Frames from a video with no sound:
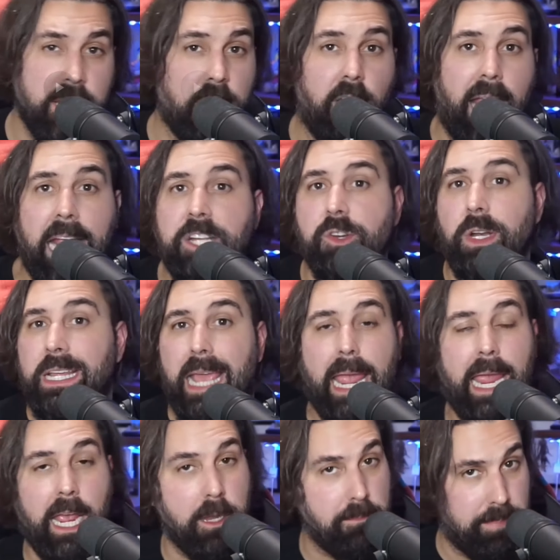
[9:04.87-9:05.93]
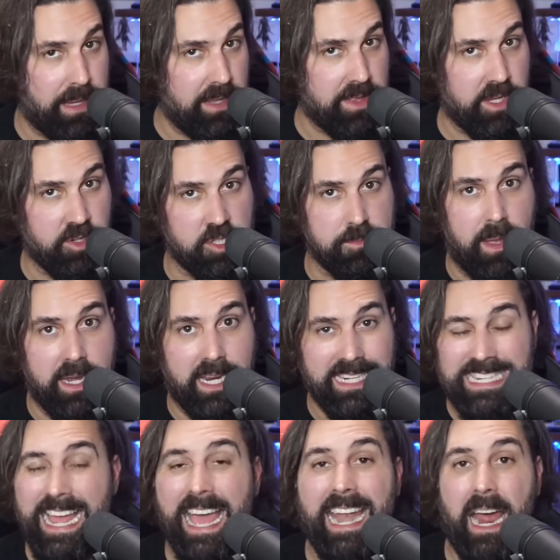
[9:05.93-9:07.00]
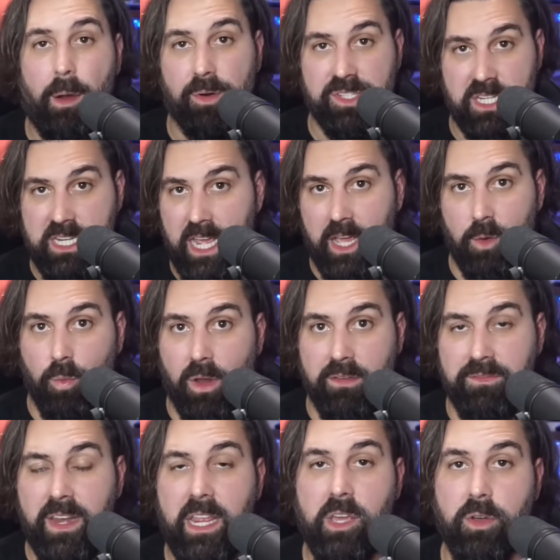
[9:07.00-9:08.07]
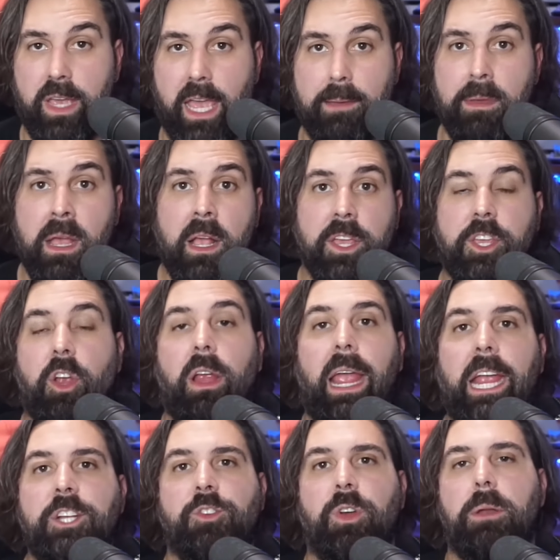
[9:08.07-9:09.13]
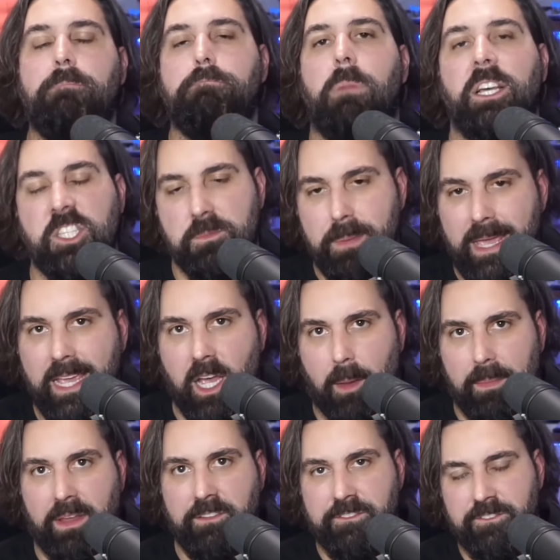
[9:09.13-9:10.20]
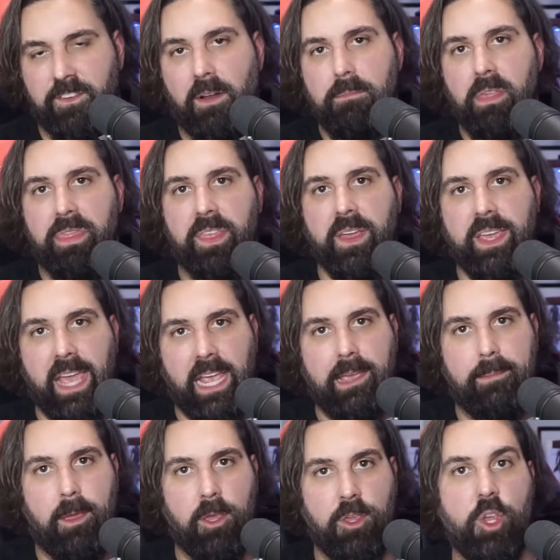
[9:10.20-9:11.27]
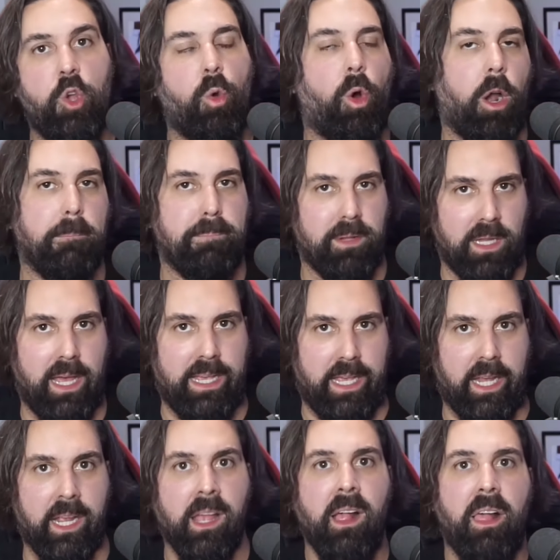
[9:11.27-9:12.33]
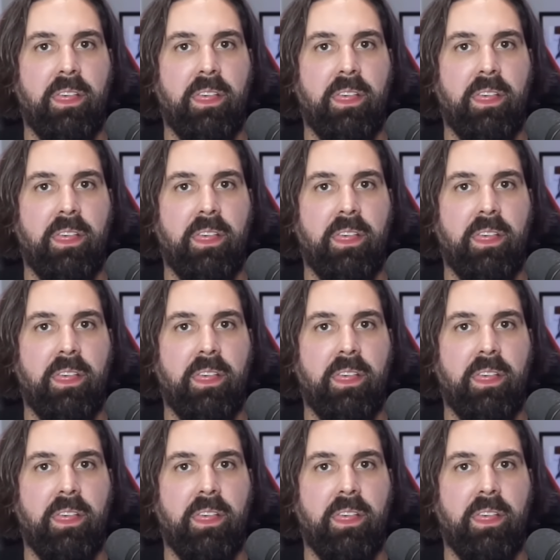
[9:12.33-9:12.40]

Your hatred can't be that you're spending 10 hours a day on one video game. Your hatred must be coming from the game you are playing.